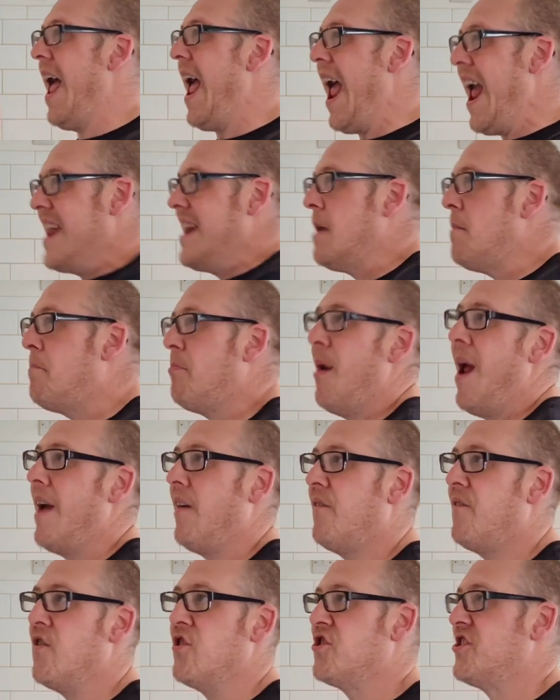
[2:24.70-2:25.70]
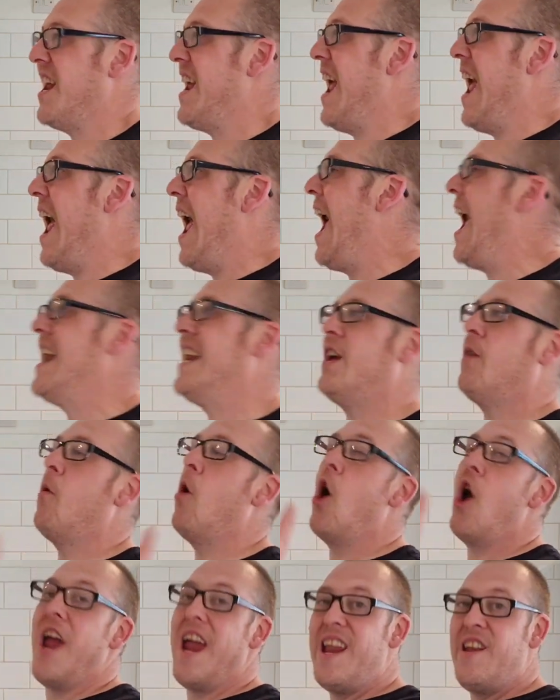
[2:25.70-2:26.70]
any breakfast
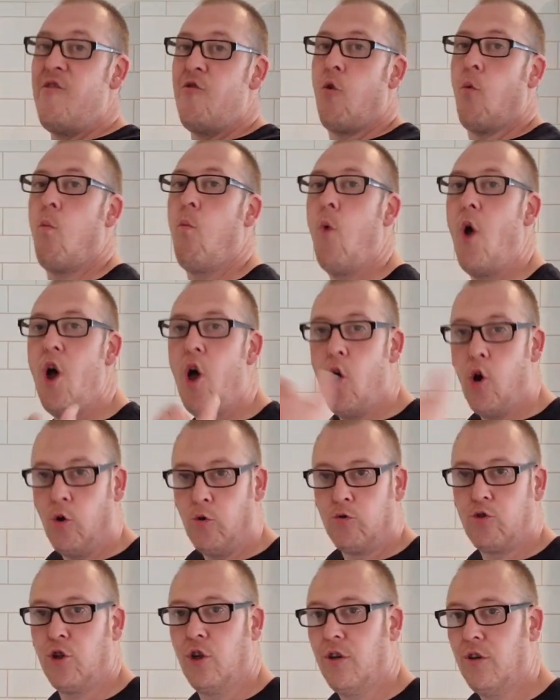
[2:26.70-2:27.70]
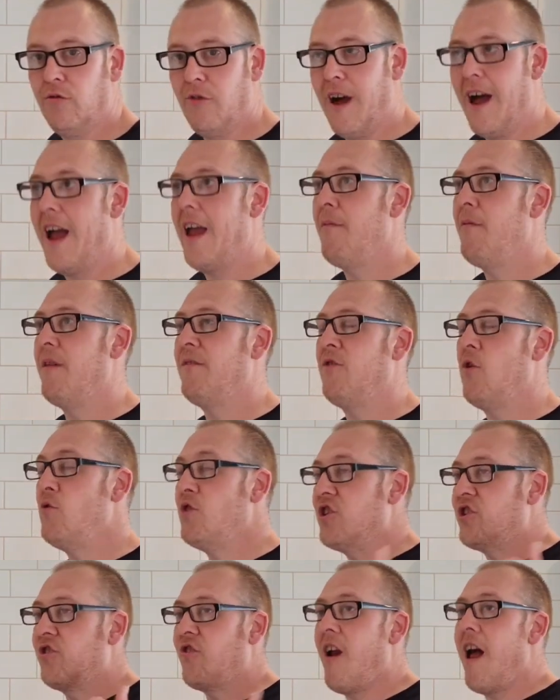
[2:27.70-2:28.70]
anywhere in the world, right? You
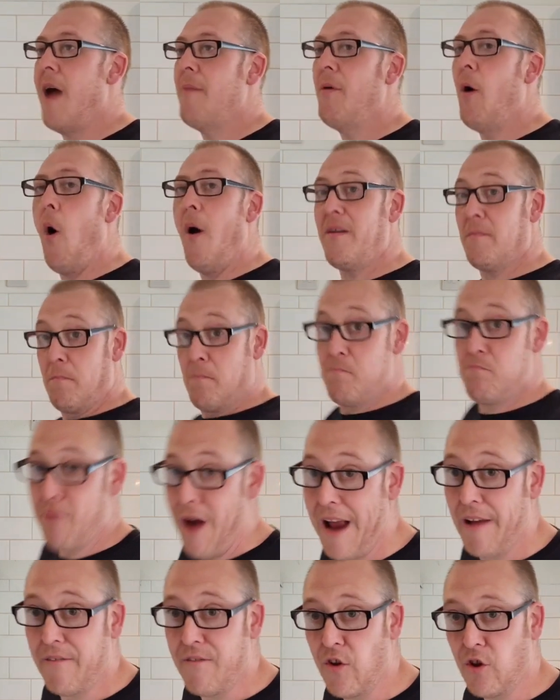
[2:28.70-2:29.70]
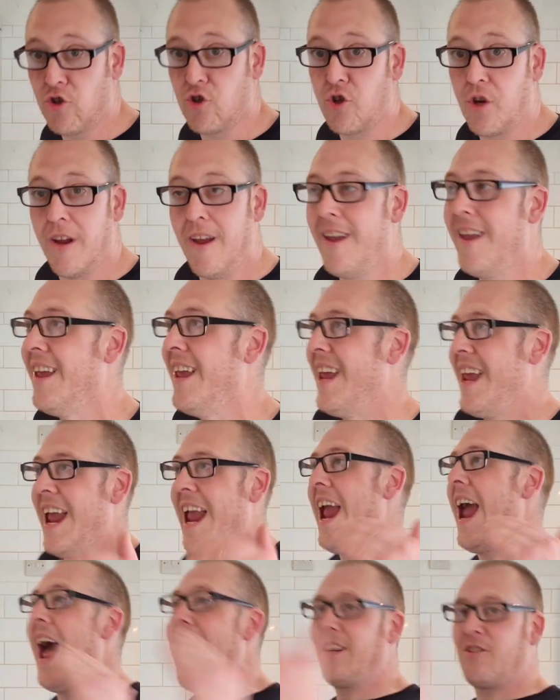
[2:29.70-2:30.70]
describe, oh, it's breakfast.
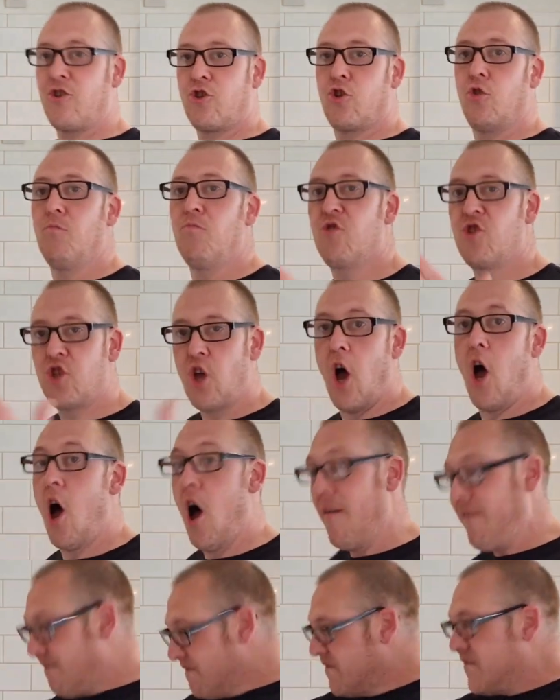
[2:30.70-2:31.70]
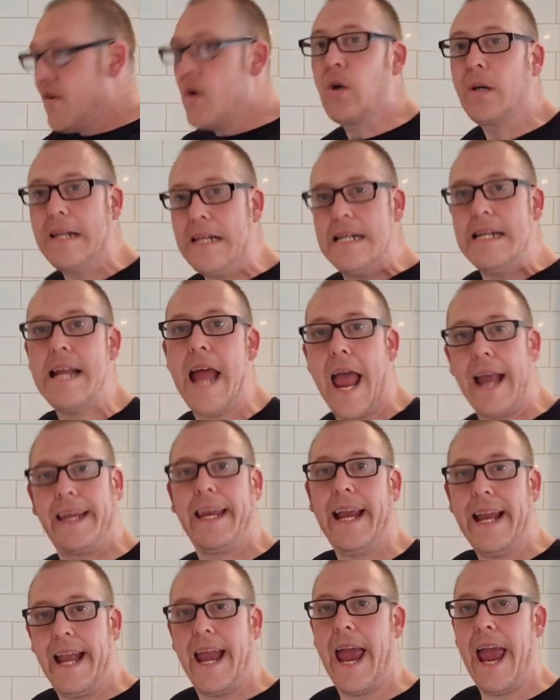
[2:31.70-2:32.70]
It has some sort of fucking
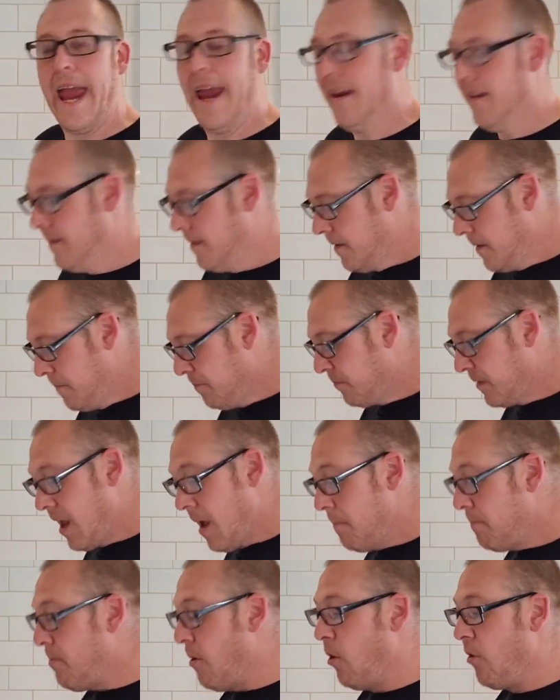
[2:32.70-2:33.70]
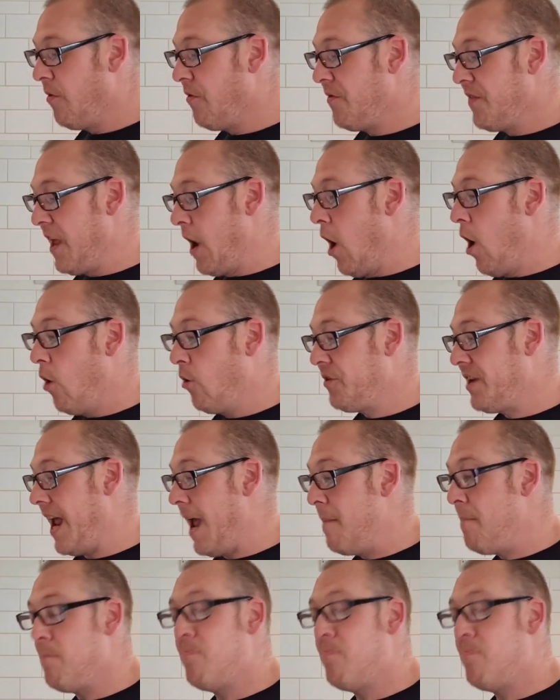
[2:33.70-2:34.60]
egg in it. But the all-day